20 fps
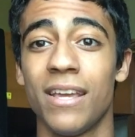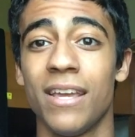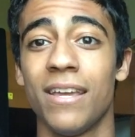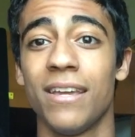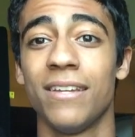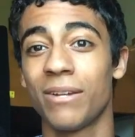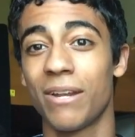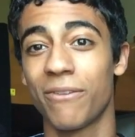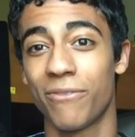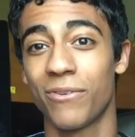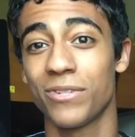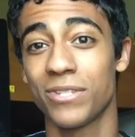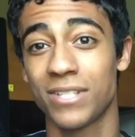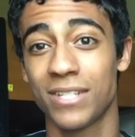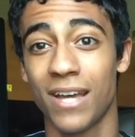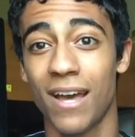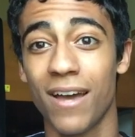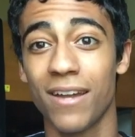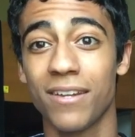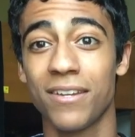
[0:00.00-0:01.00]
And when I first
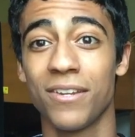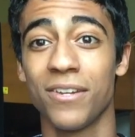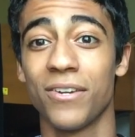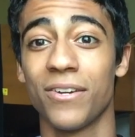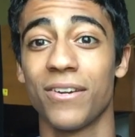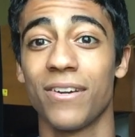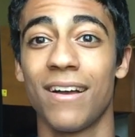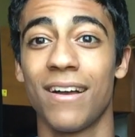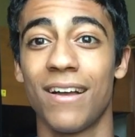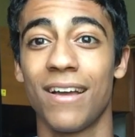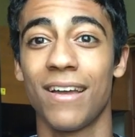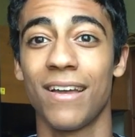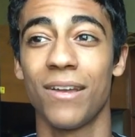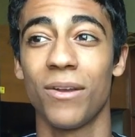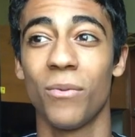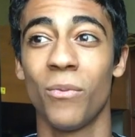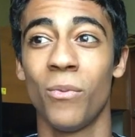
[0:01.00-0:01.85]
got here, I